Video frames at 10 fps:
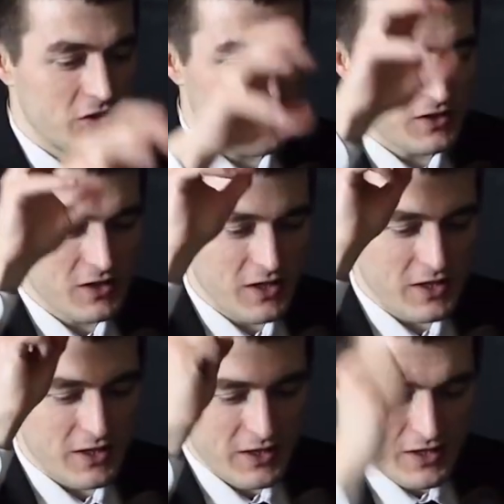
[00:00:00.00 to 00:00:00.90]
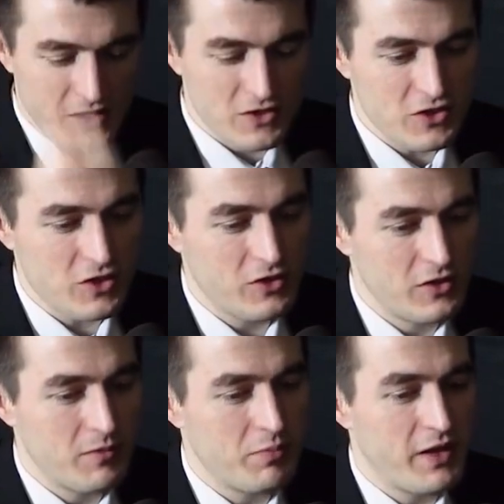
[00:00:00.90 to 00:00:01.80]
just like here's a
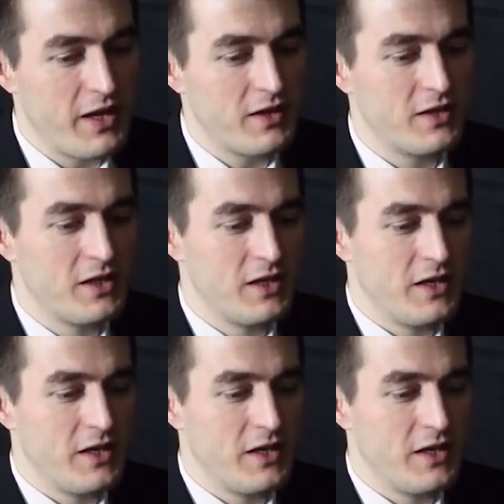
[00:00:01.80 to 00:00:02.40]
clear plan.